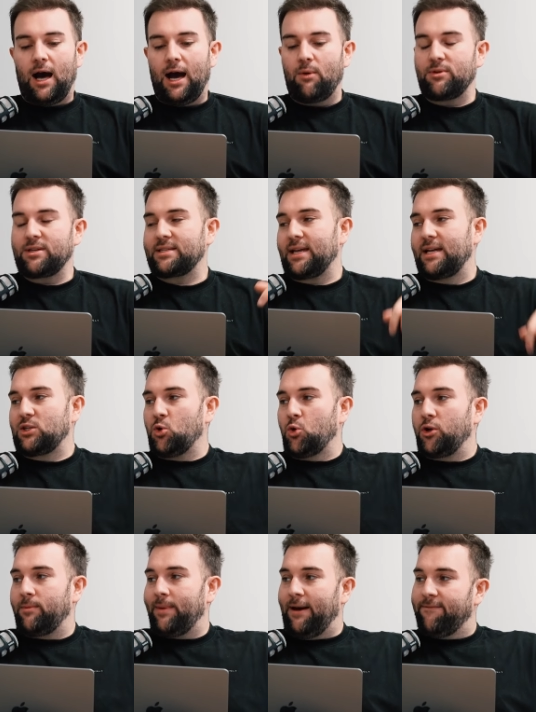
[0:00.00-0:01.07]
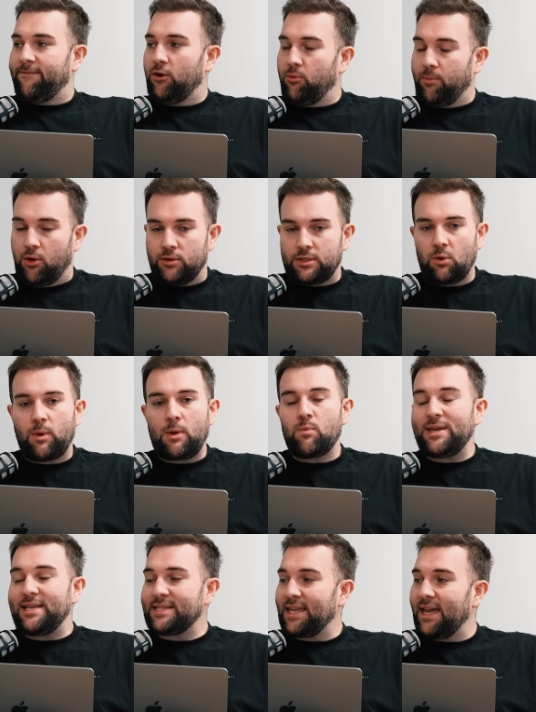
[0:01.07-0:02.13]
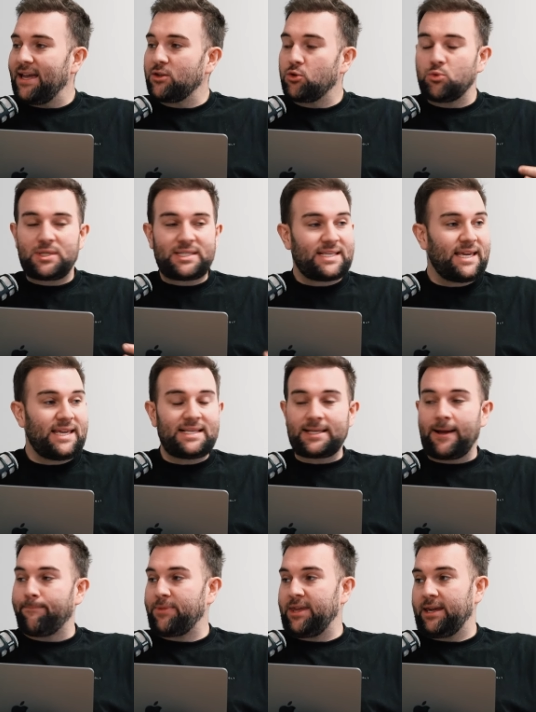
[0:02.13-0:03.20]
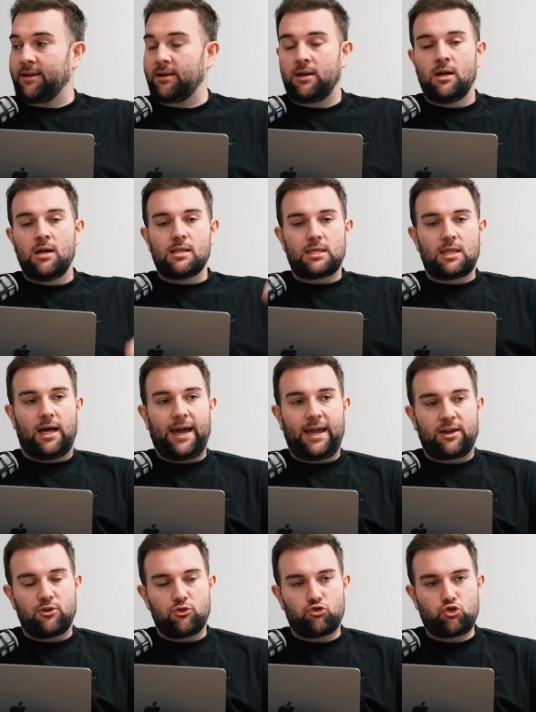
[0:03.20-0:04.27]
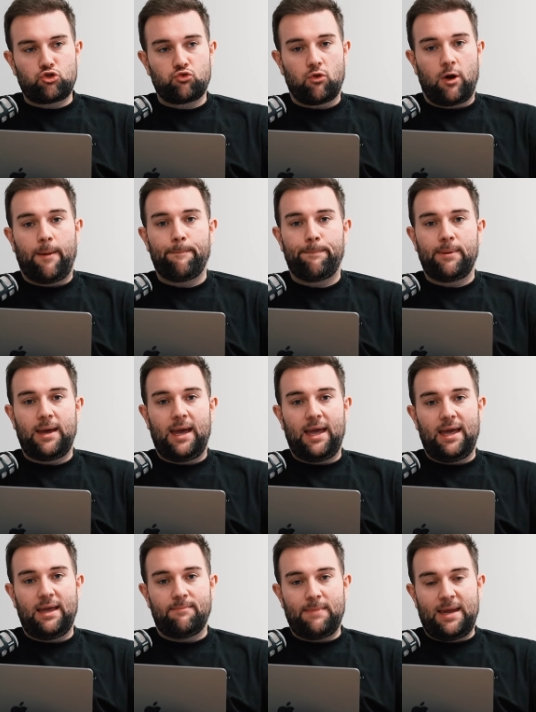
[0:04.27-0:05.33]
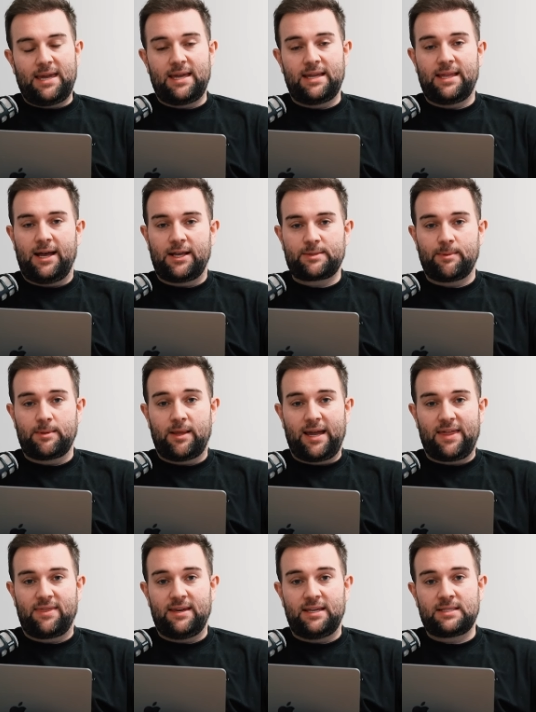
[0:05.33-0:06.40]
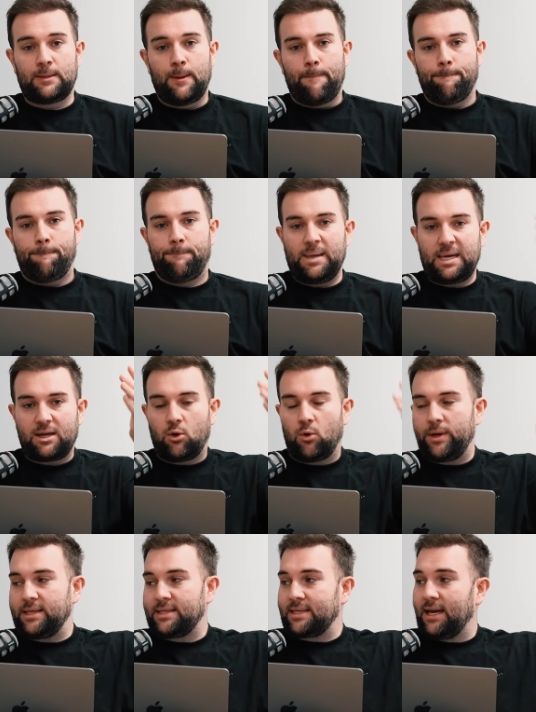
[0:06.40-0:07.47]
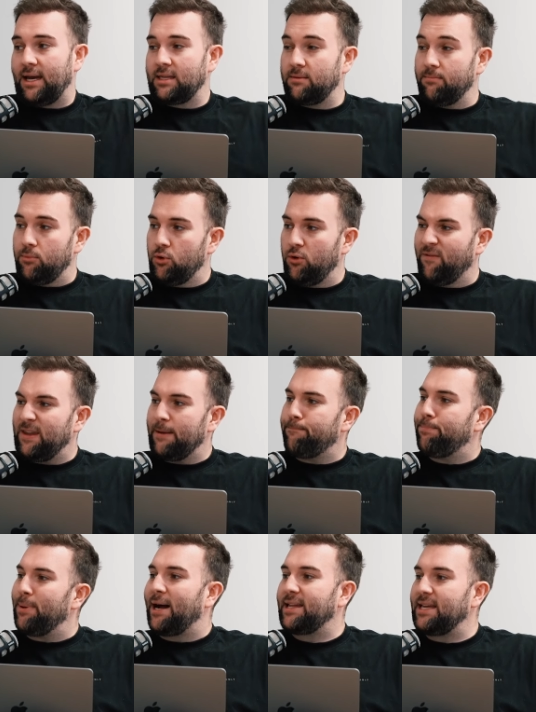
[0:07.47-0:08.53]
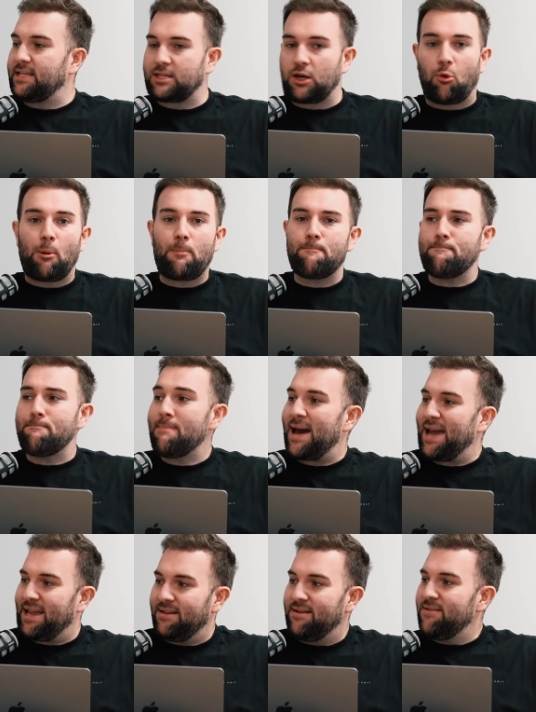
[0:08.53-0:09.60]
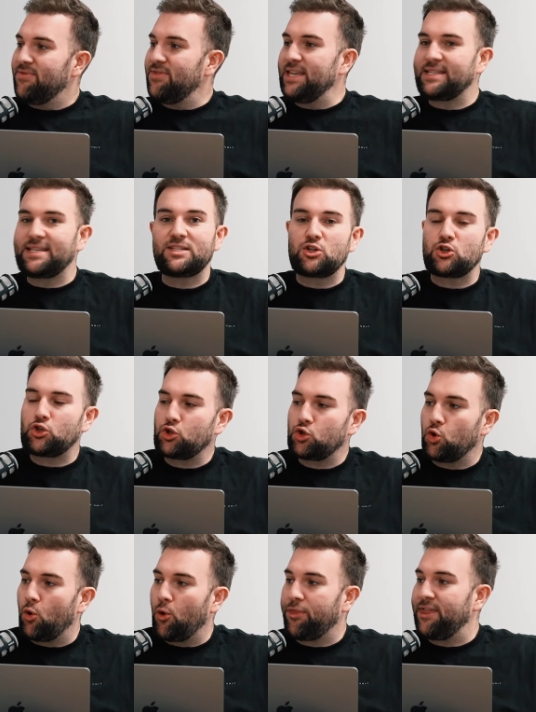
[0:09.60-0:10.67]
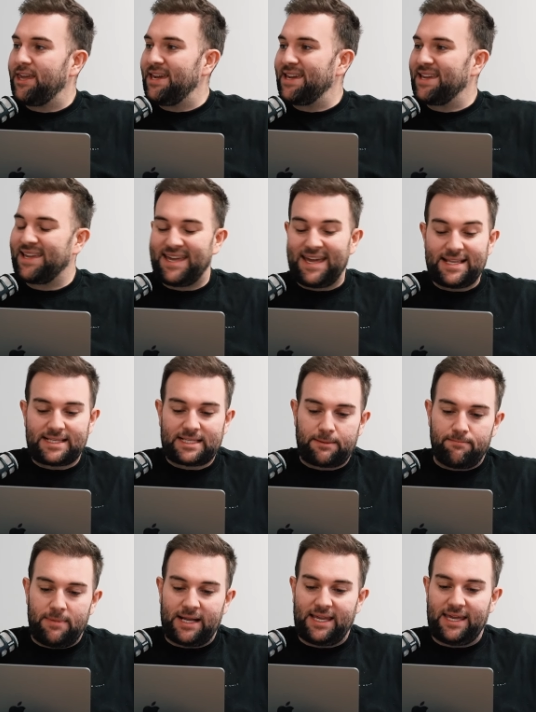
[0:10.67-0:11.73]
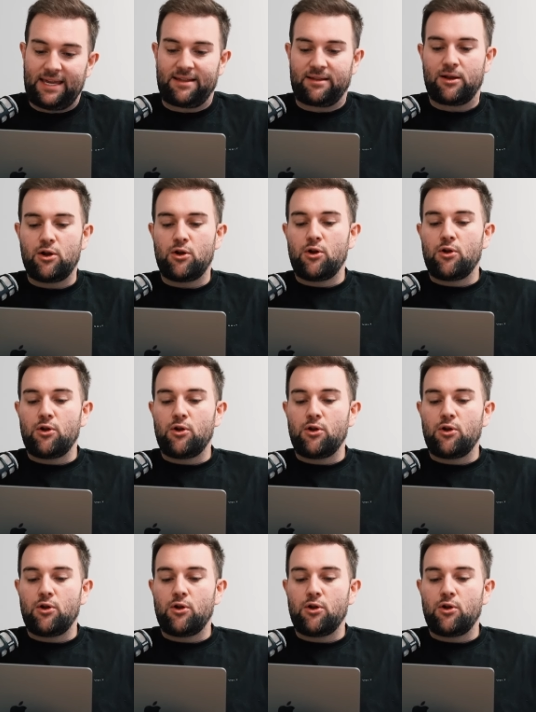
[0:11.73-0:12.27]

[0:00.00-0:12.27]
I want to start talking about FOMO. So when we start to see something like Trump making an announcement like this, Bitcoin started to move, your buddy's going, mate, this is a sure thing, get some money in.